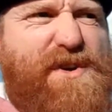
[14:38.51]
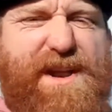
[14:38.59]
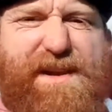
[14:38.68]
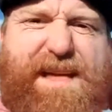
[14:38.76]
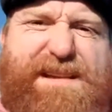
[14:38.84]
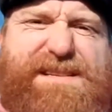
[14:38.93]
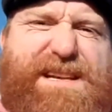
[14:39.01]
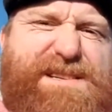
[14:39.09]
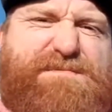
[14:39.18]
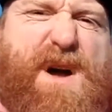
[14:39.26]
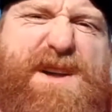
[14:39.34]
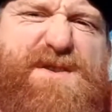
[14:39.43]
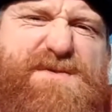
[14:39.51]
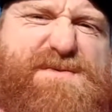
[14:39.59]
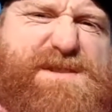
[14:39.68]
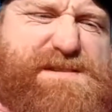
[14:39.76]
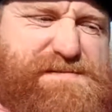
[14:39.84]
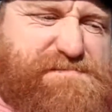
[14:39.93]
You know, that's
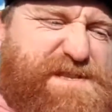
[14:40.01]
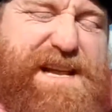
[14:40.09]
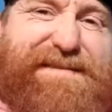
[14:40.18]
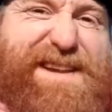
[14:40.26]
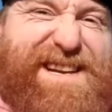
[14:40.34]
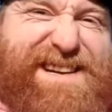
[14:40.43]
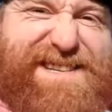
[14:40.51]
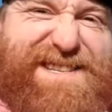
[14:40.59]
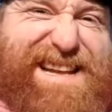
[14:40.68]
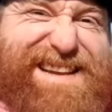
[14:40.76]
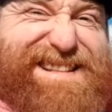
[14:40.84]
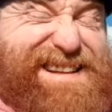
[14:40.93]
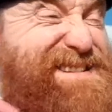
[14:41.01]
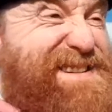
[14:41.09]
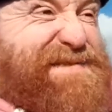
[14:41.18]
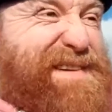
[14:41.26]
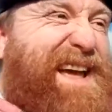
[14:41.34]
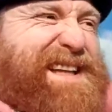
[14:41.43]
Michael. It's David Kerslake. Let's
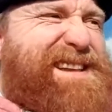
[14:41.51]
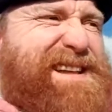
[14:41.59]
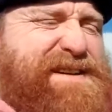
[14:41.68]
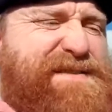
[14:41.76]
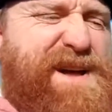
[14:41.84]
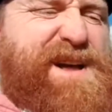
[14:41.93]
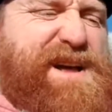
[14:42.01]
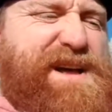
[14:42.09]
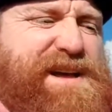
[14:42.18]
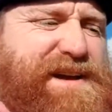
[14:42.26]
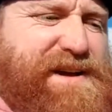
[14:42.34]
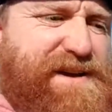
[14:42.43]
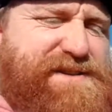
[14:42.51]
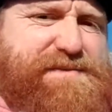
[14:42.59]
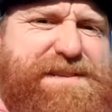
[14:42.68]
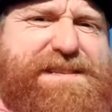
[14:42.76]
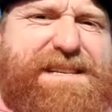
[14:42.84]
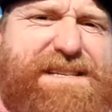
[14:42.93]
not forget, you know, Kers
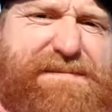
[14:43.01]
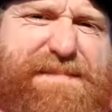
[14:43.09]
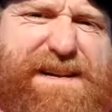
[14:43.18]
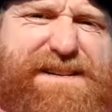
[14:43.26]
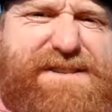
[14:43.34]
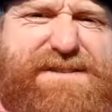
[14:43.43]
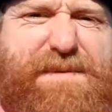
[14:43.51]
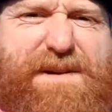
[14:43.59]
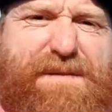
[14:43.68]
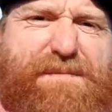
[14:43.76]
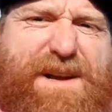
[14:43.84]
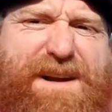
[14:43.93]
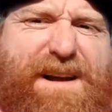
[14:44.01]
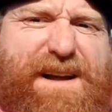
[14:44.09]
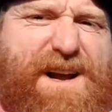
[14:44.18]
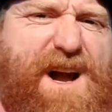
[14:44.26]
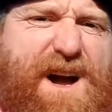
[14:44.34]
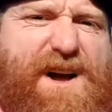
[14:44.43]
was assistant manager to Malcolm Mackay
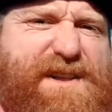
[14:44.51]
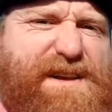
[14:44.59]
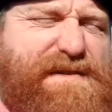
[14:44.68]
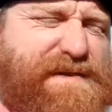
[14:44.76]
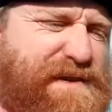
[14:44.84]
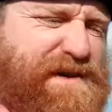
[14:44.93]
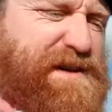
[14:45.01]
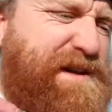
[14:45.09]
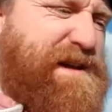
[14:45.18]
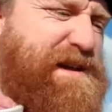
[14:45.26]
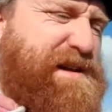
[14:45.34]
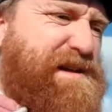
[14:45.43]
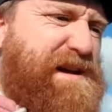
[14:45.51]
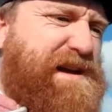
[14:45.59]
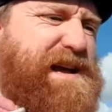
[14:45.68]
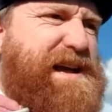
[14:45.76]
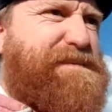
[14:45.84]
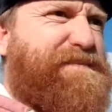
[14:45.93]
at Cardiff.
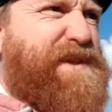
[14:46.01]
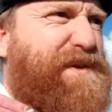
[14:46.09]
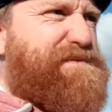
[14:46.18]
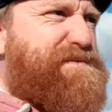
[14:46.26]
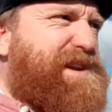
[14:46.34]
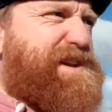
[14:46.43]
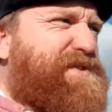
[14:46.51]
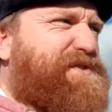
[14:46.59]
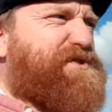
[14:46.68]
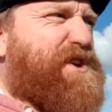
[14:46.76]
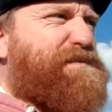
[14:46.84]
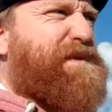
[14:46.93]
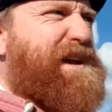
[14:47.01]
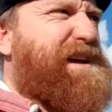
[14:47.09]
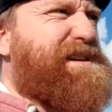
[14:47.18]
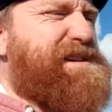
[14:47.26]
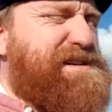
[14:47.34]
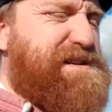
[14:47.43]
Done a really good job
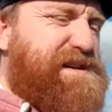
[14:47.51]
there.